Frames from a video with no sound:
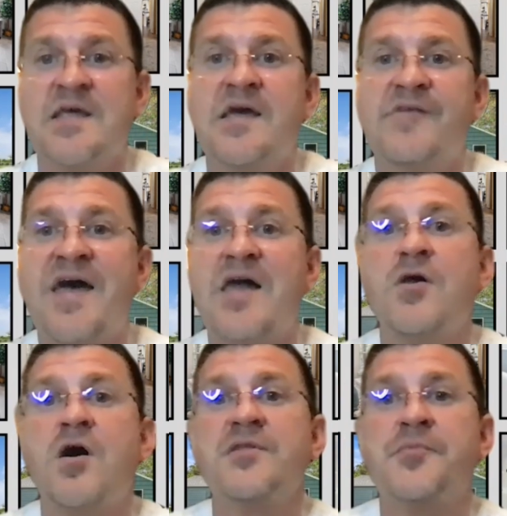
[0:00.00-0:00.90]
of how
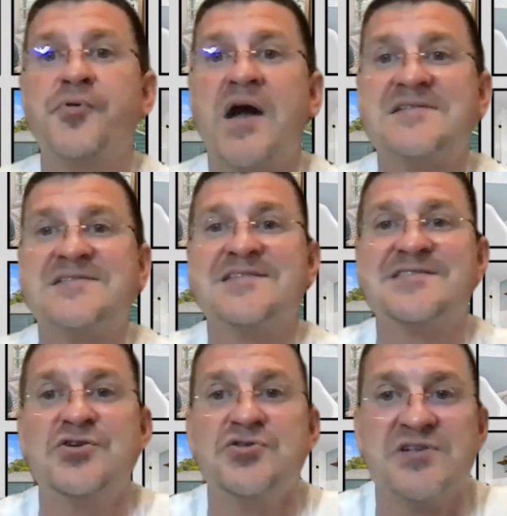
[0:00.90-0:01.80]
long the process
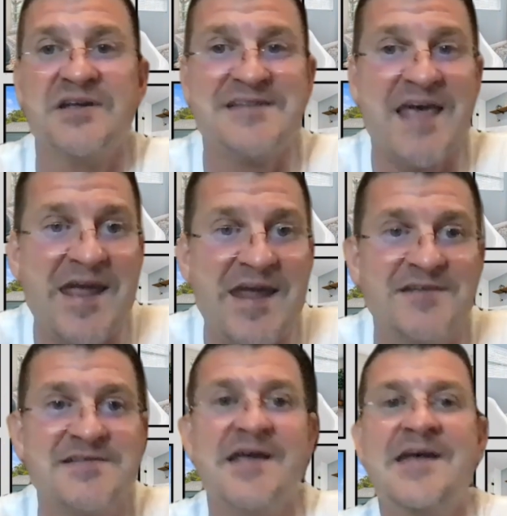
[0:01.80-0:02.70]
usually takes